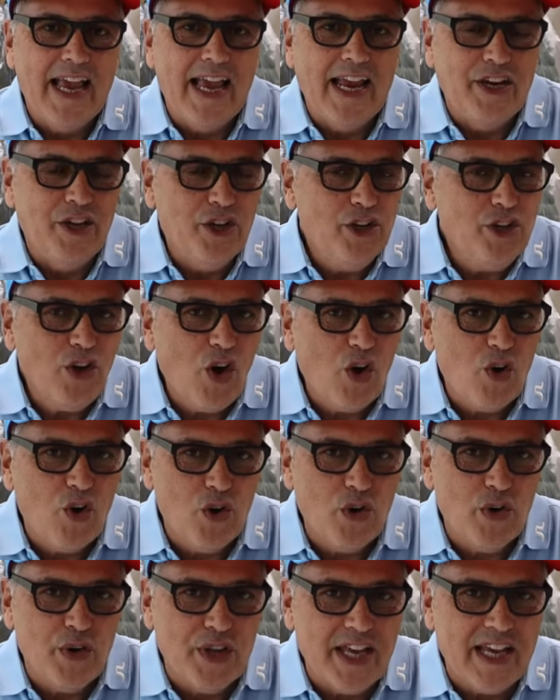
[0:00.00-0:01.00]
And you know
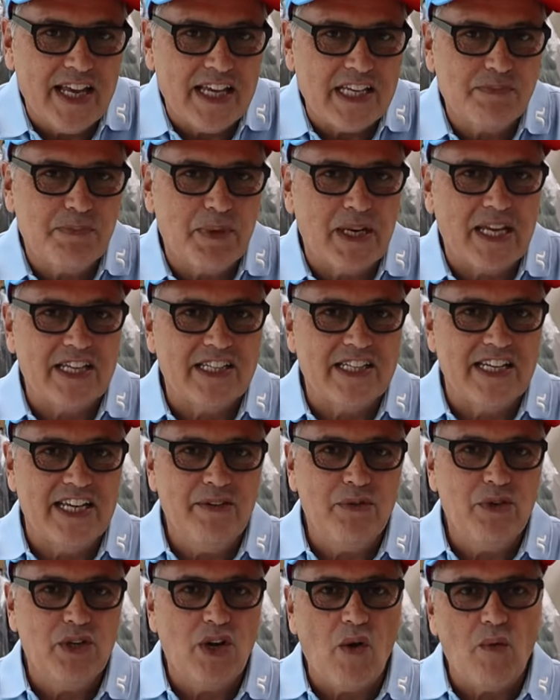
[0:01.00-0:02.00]
who he is because
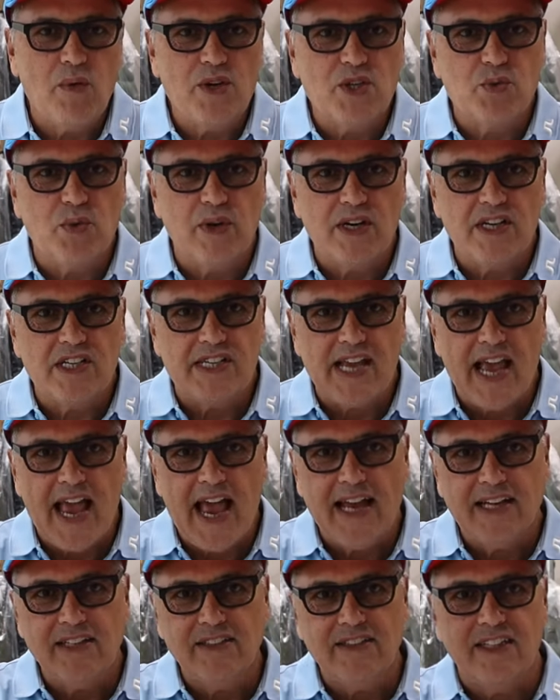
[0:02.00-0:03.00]
he would always wear his
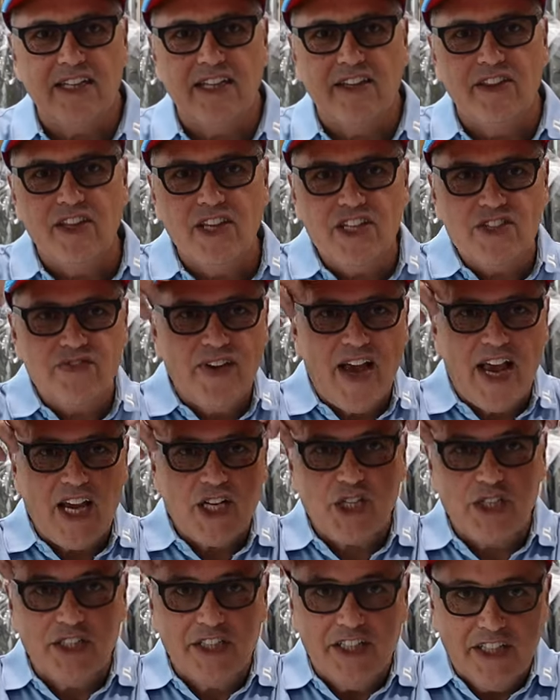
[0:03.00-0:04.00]
hat in this
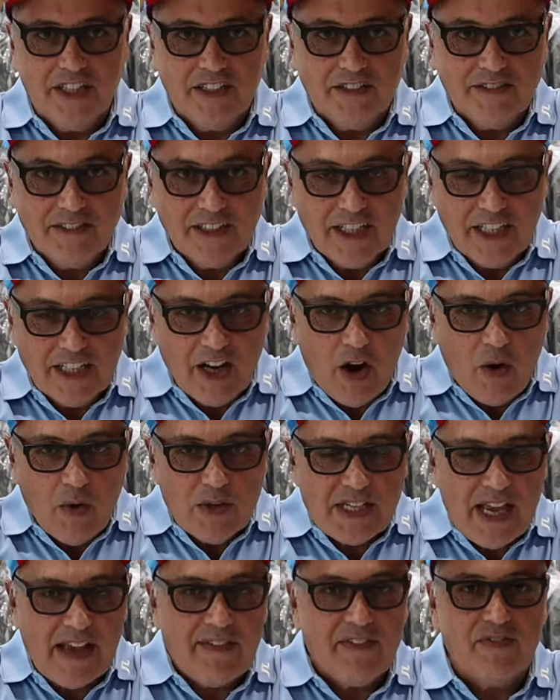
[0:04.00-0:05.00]
fashion here. He'd
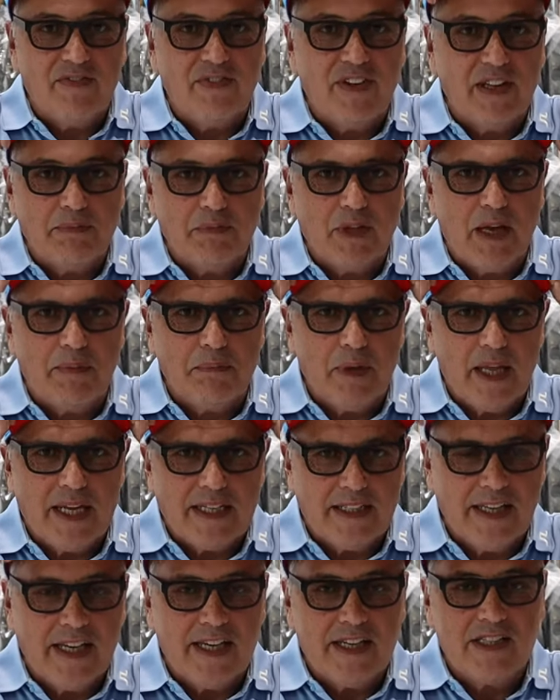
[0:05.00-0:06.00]
always have it flipped up
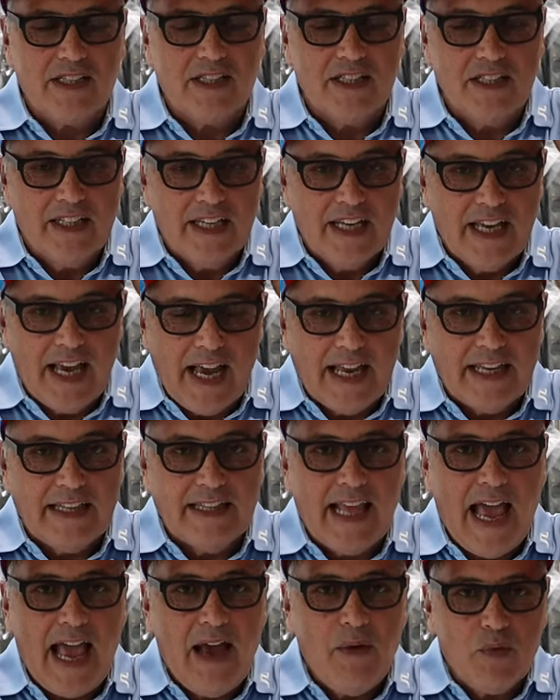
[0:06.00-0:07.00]
like this. And
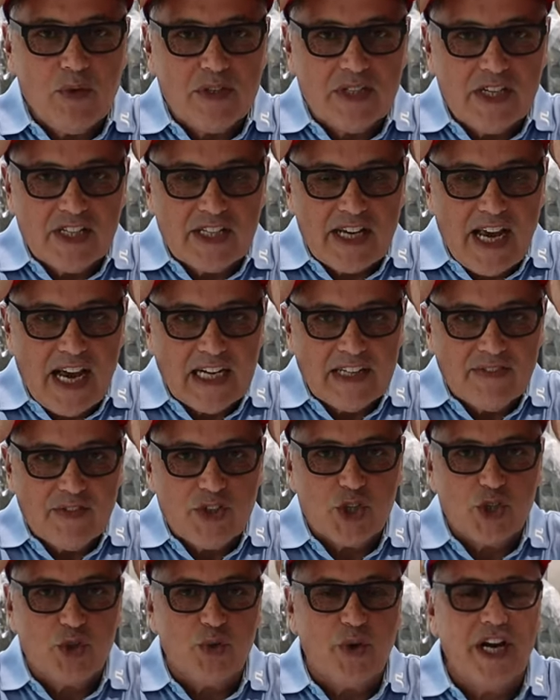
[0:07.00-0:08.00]
that was his kind of
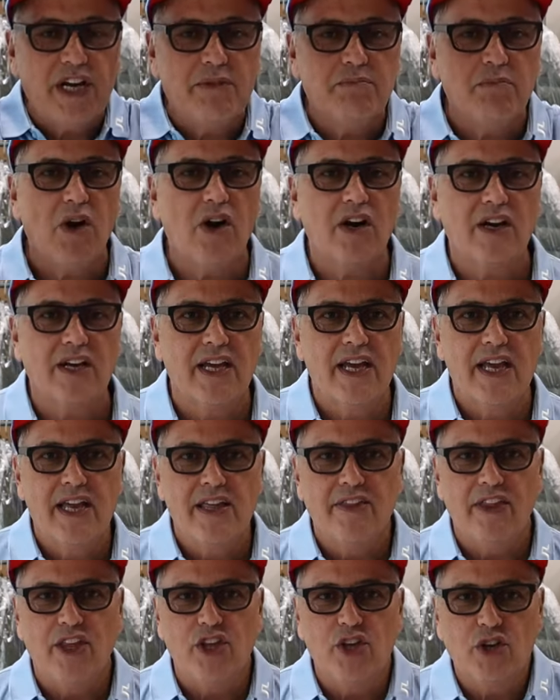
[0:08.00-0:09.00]
his trademark
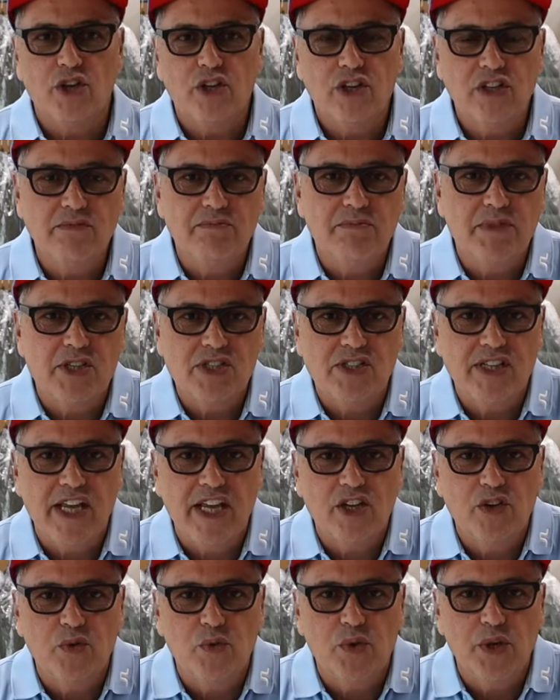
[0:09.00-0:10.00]
that you couldn't
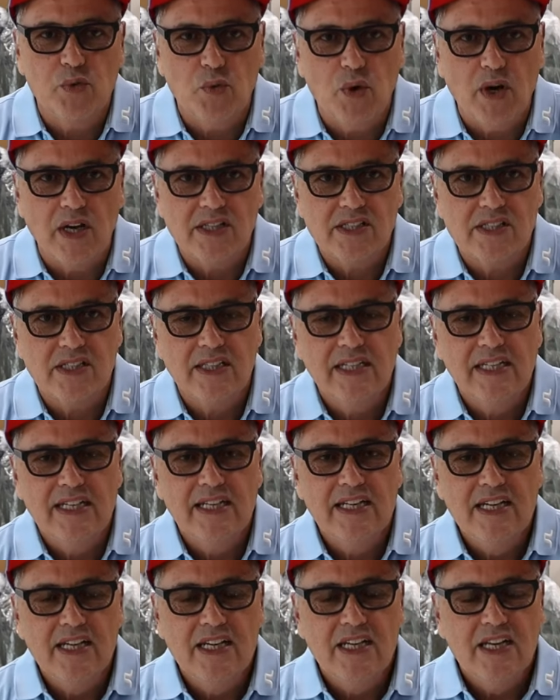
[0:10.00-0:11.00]
mistake who he was.
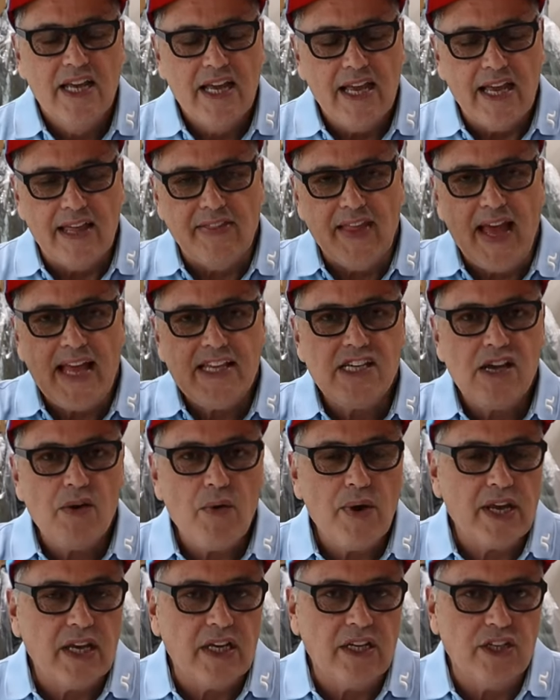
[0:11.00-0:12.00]
And that's
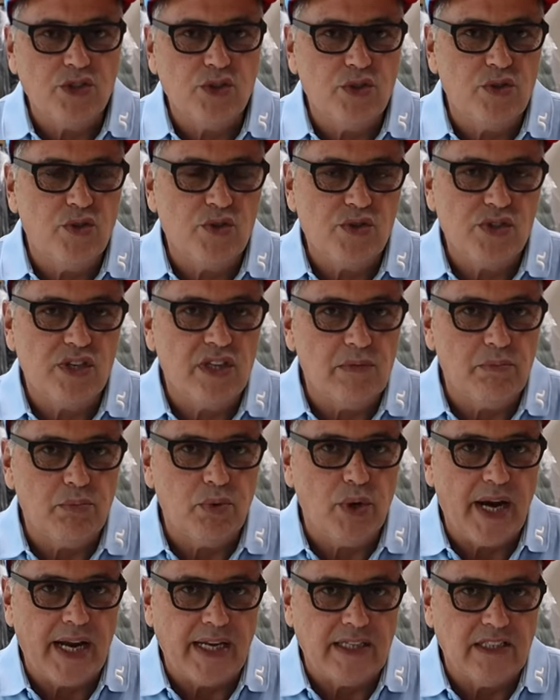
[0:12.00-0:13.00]
how I got introduced to the
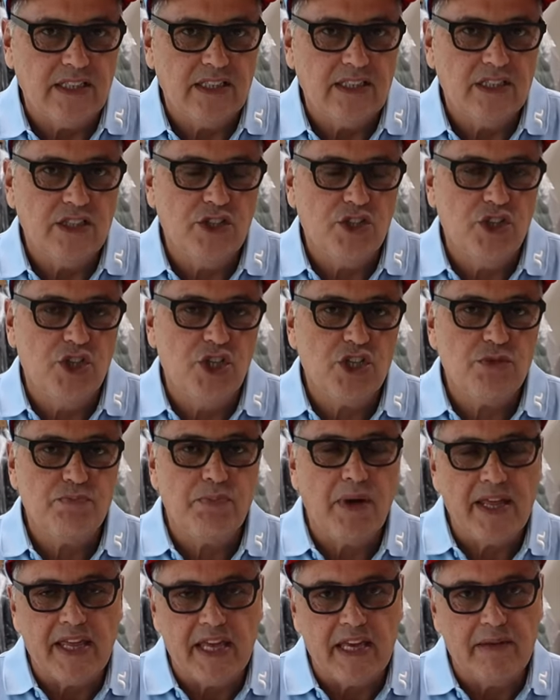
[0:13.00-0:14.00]
brand just
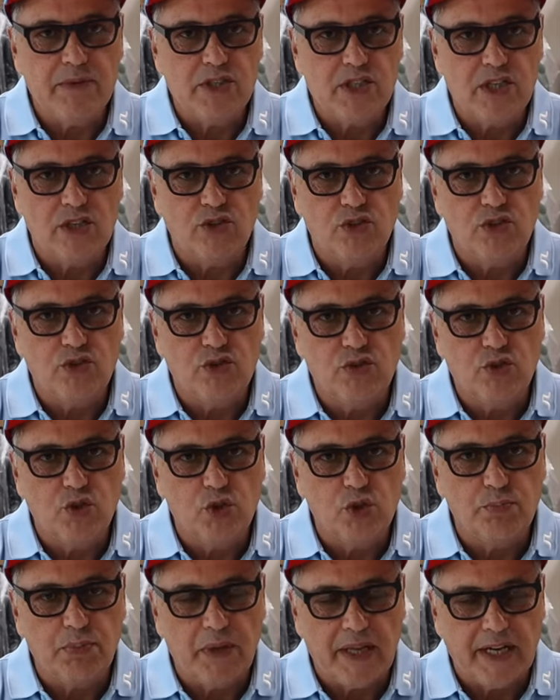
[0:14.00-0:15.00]
by him as a
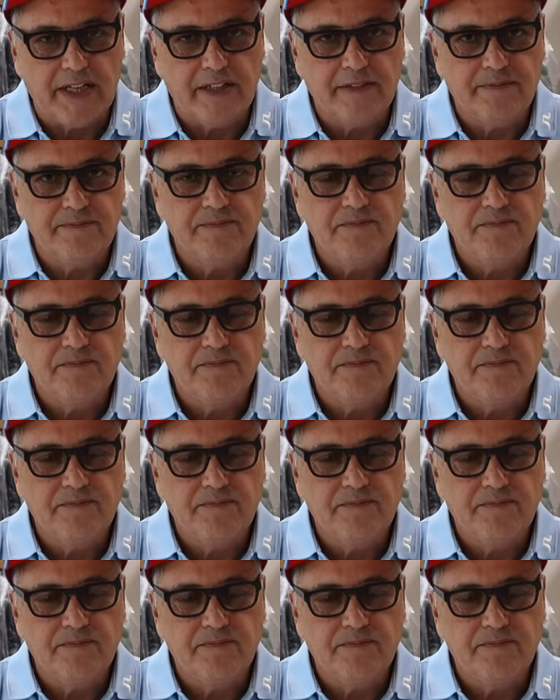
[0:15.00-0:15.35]
tour player.